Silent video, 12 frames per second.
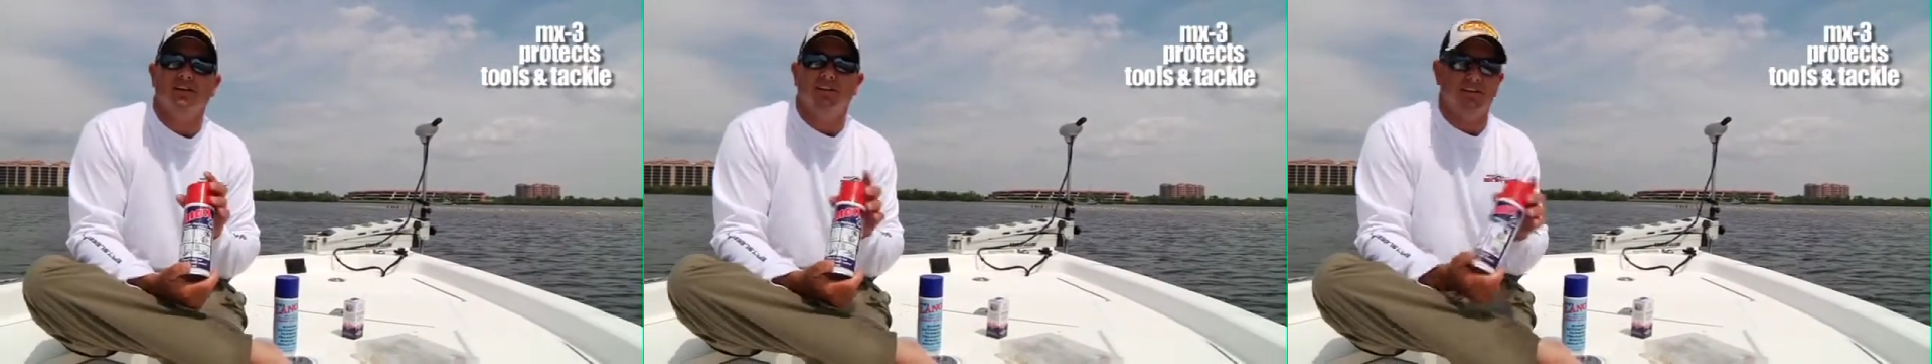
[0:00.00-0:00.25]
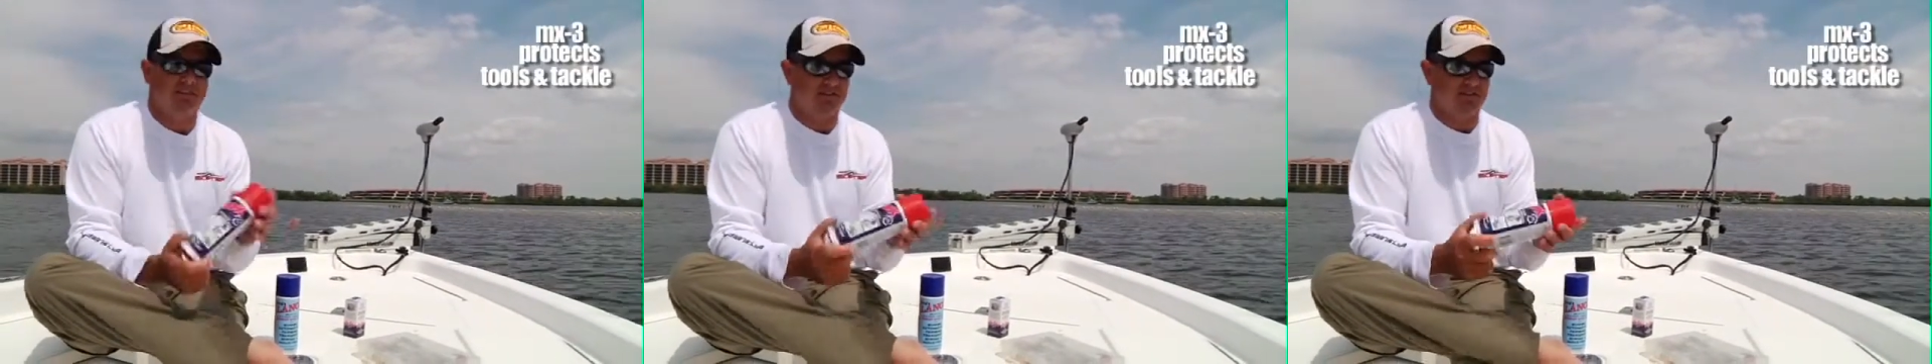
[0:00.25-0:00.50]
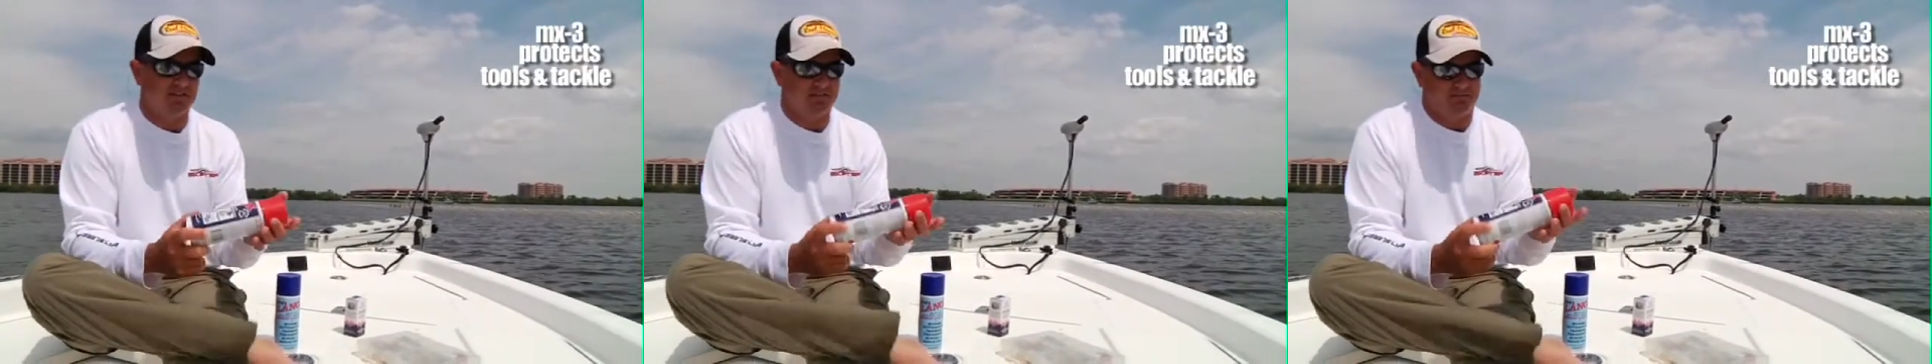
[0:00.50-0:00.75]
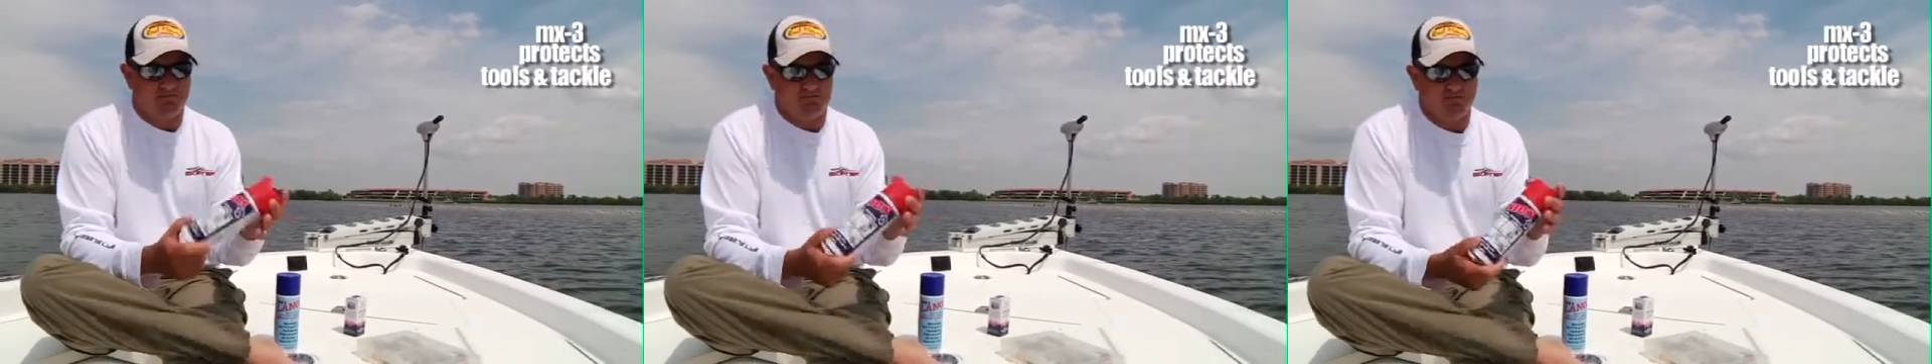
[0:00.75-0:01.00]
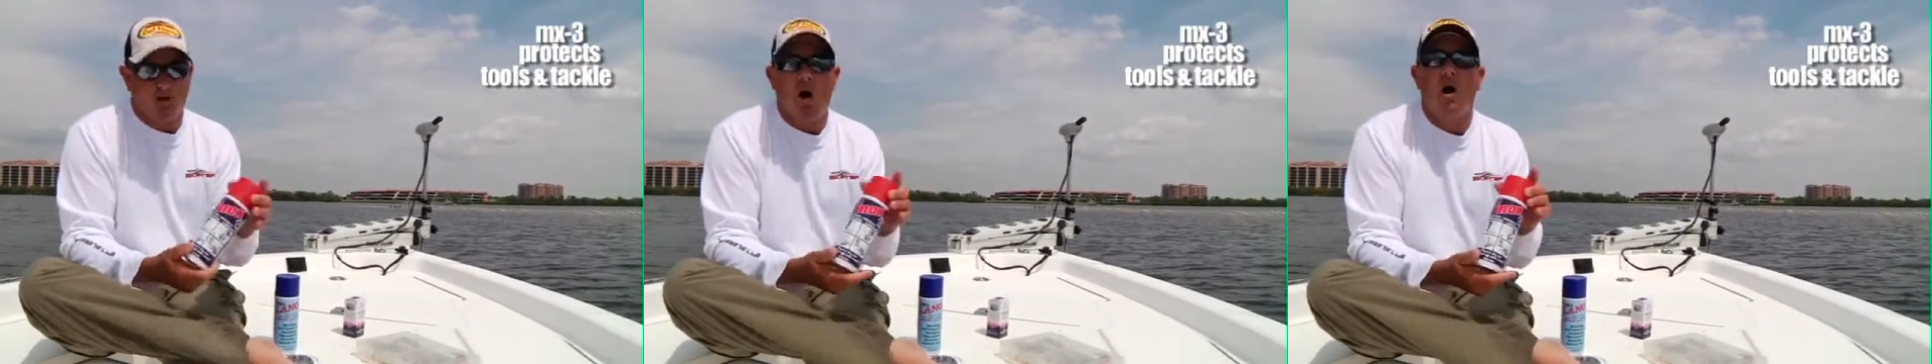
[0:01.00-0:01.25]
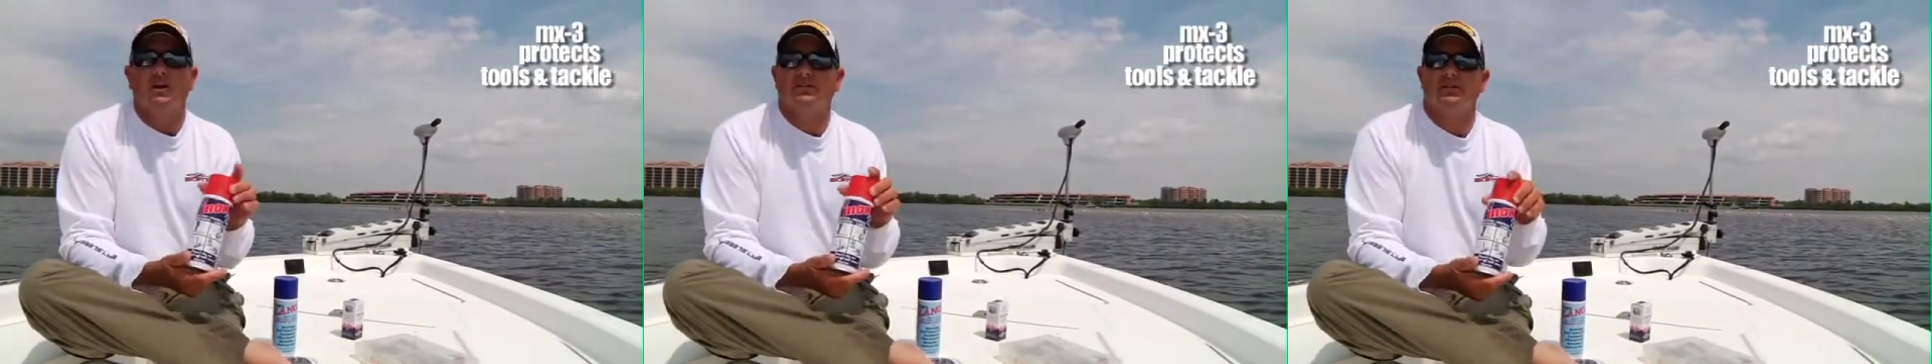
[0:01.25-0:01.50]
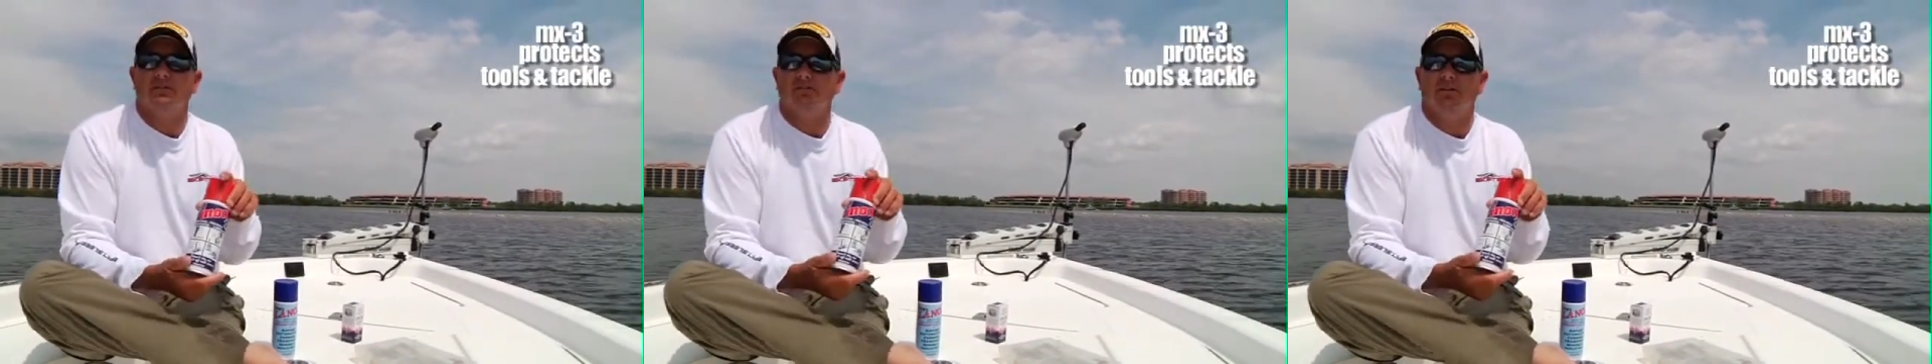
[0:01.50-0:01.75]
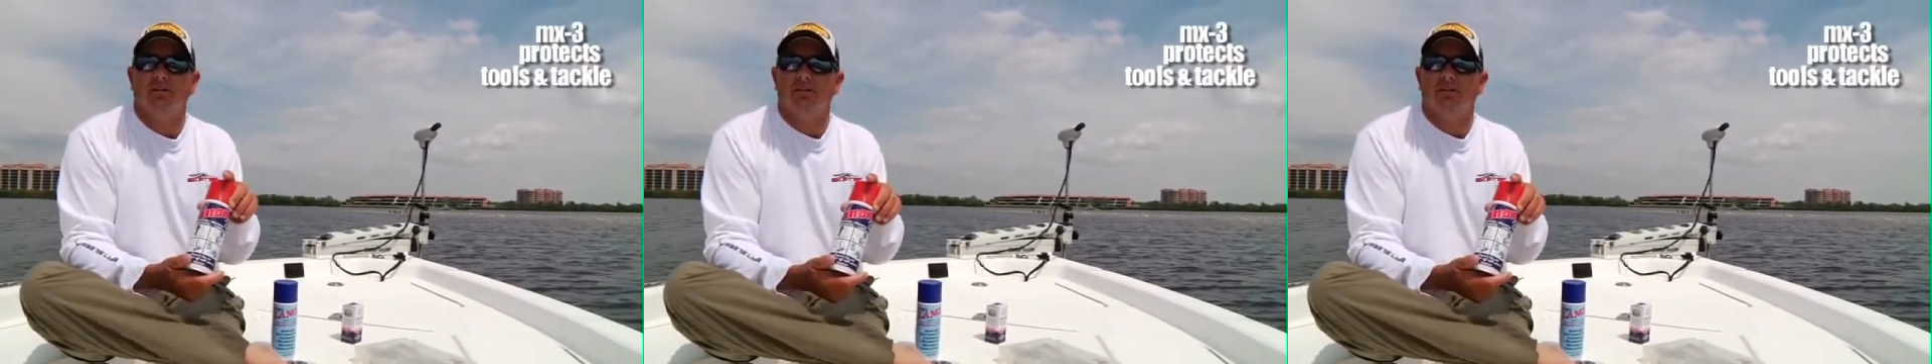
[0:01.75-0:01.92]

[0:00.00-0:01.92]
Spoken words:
and it's just awesome.